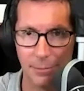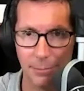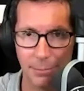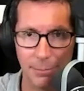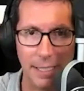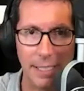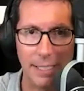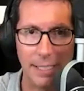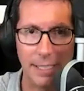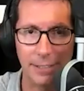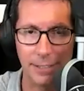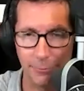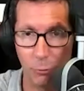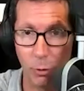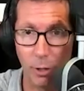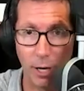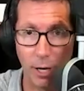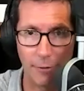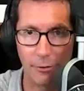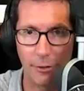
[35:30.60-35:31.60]
piece
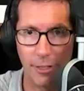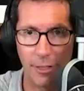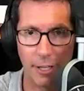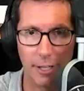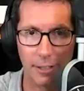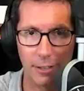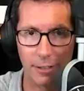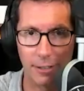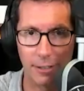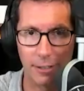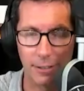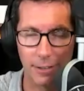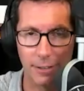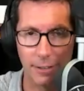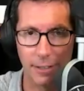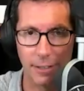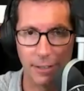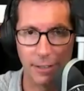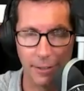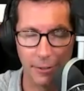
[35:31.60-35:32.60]
of whatever they're
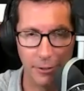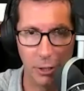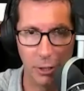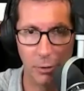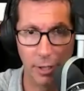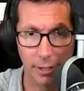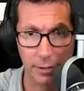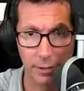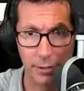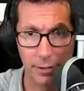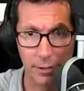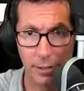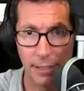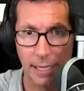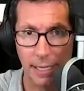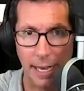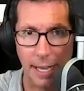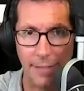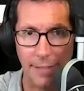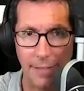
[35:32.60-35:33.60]
they're doing.
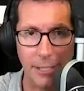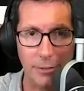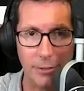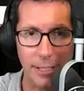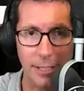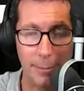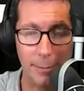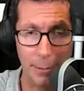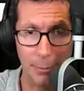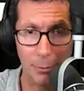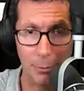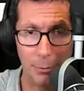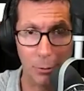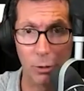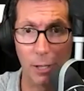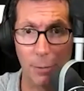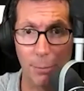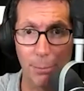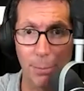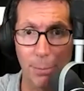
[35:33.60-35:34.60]
And then you see the people who
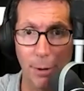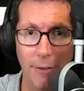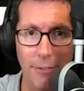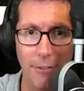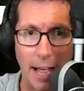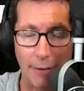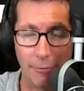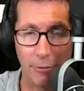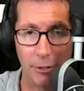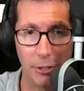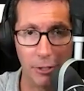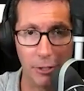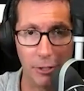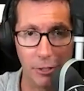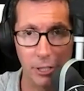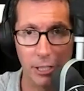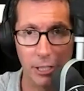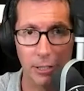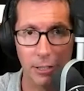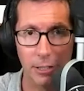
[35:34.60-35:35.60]
are above
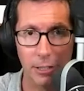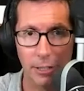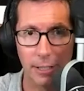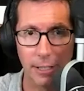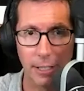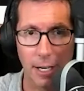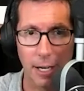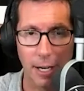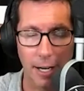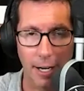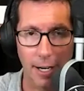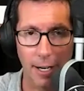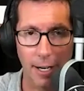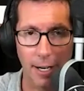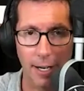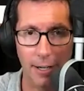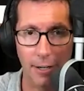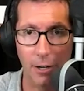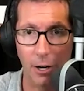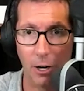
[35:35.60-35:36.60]
average
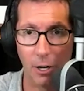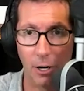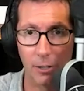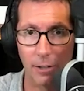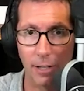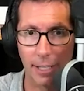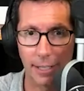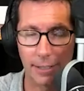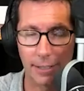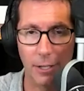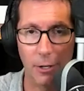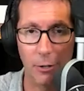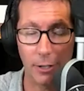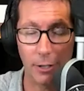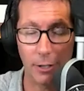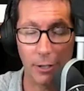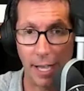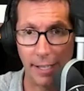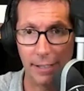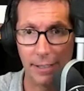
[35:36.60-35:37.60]
uh, are like,
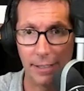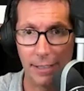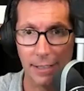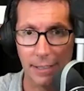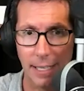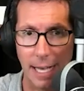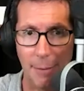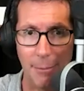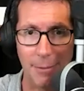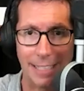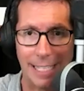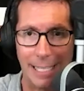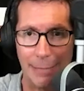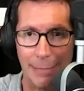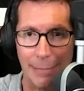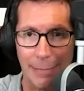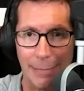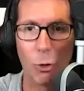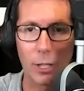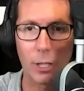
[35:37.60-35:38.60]
okay, I'm going to
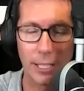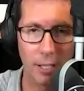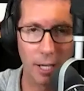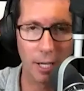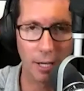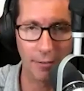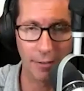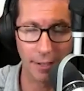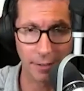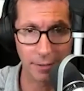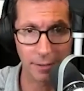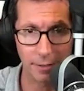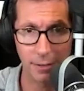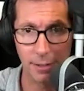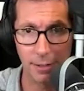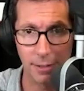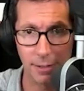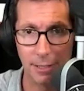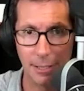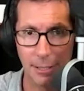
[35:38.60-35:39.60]
keep working on this,
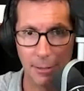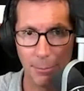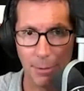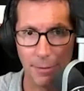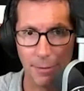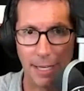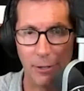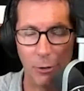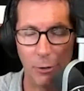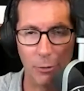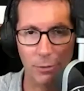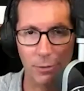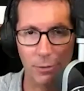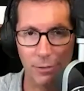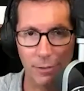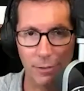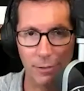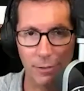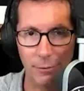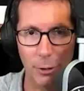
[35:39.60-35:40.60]
but they don't
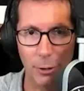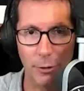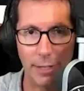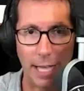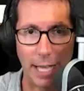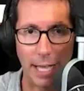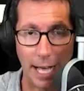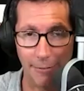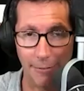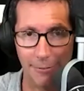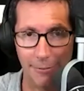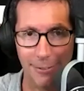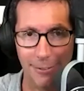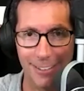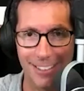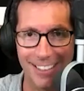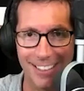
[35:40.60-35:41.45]
really have